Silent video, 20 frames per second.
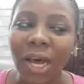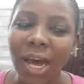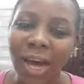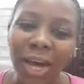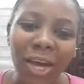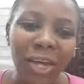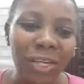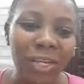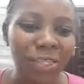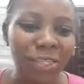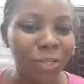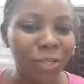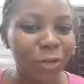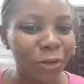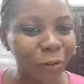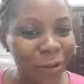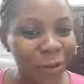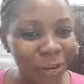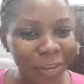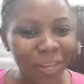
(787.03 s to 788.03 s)
And
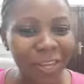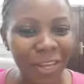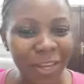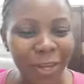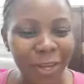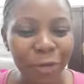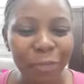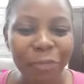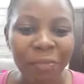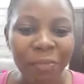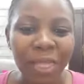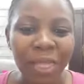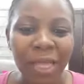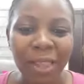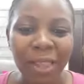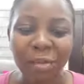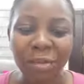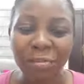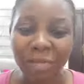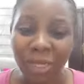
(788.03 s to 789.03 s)
again,
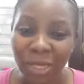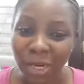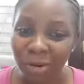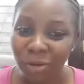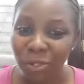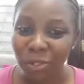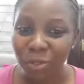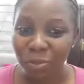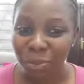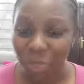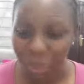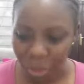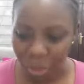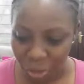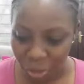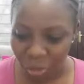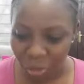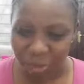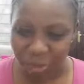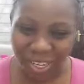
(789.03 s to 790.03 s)
there is a
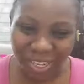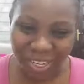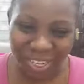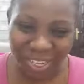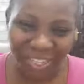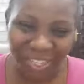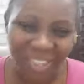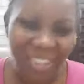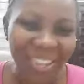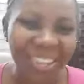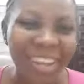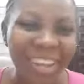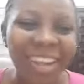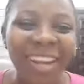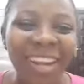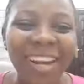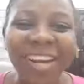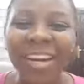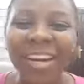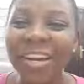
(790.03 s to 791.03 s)
major supplier.
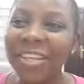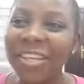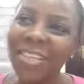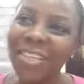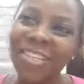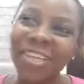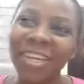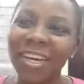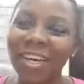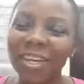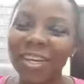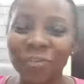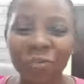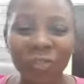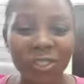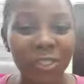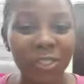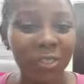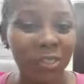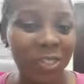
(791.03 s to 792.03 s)
Yeah, things I can't
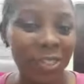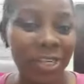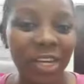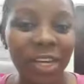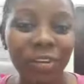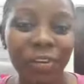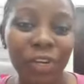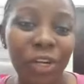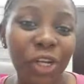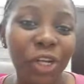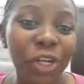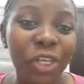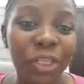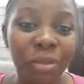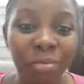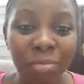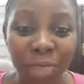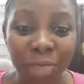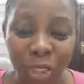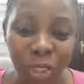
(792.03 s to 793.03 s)
even say on this live. There's
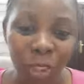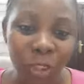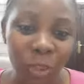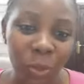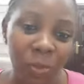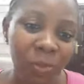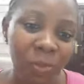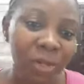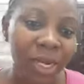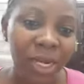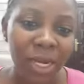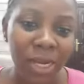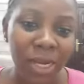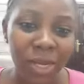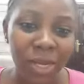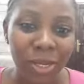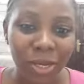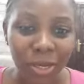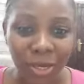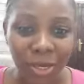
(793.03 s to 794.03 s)
a major
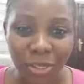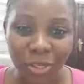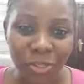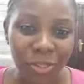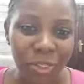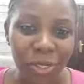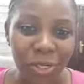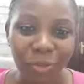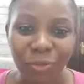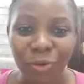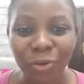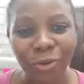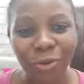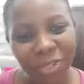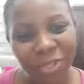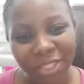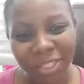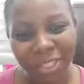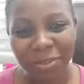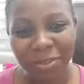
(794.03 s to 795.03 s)
supplier in Nigeria that will
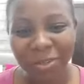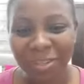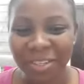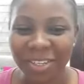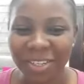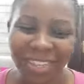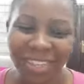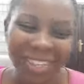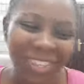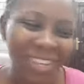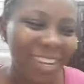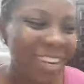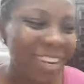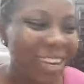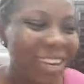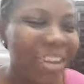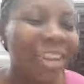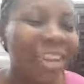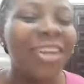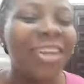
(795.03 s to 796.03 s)
not,
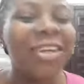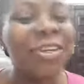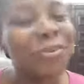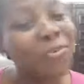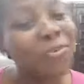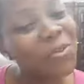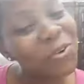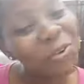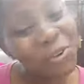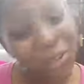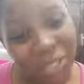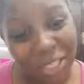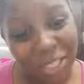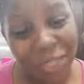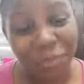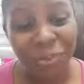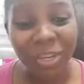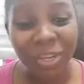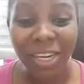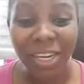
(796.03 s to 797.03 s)
they will not
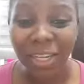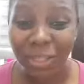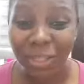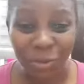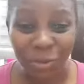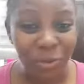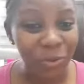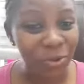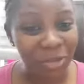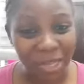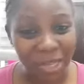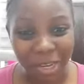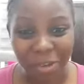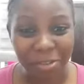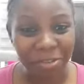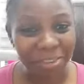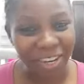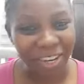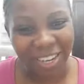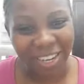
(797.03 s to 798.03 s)
even let you go that
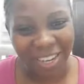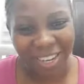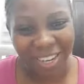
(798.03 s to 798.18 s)
far.